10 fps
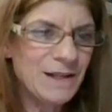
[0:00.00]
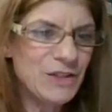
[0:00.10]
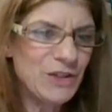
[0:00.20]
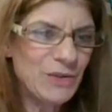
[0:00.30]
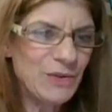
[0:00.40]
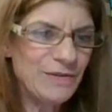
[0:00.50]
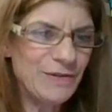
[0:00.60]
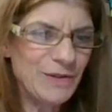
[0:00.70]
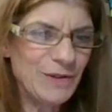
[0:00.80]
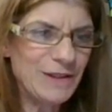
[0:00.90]

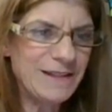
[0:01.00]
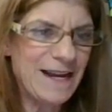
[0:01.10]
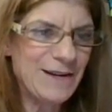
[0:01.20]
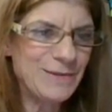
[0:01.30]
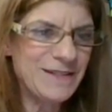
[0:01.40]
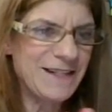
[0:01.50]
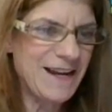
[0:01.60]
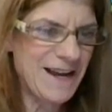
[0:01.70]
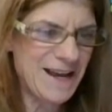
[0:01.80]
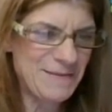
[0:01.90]
Doleful,
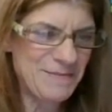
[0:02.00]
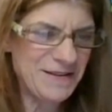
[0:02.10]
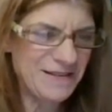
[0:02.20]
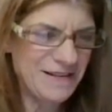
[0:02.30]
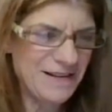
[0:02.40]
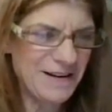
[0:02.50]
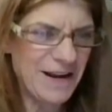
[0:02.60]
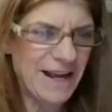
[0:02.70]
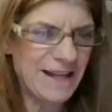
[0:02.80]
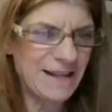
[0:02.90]
downtime. All
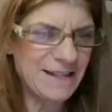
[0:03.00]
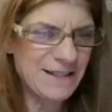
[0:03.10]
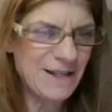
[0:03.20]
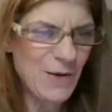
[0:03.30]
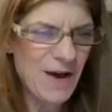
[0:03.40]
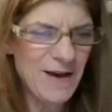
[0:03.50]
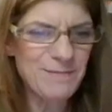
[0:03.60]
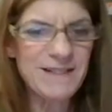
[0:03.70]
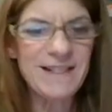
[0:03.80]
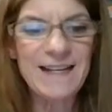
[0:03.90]
right, let's go
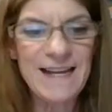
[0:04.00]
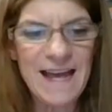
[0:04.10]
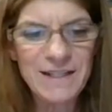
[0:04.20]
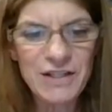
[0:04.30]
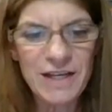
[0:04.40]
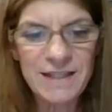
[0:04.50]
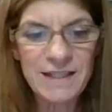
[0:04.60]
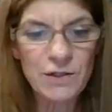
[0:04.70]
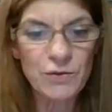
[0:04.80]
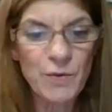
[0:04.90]
up to
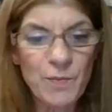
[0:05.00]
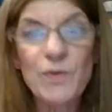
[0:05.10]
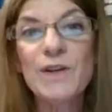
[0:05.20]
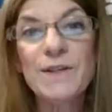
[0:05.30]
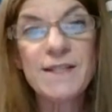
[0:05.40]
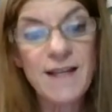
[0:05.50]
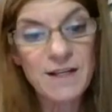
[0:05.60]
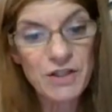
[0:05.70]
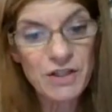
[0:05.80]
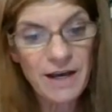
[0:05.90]
connections, group words
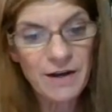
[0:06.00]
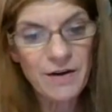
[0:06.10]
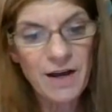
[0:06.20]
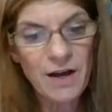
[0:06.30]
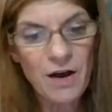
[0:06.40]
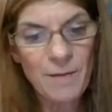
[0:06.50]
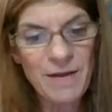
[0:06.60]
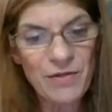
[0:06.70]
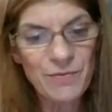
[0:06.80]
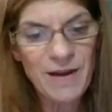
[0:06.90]
that share a
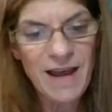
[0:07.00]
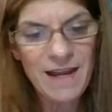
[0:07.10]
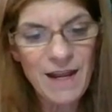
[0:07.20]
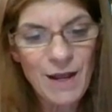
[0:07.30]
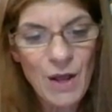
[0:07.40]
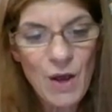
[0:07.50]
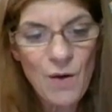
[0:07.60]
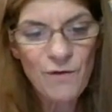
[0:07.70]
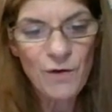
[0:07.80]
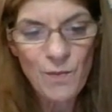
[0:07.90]
common thread
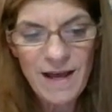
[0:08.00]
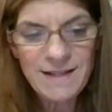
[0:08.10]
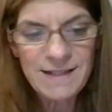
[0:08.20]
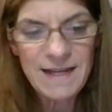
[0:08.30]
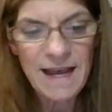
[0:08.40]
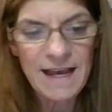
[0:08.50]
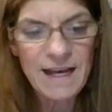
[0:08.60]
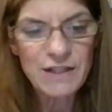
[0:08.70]
for Wednesday,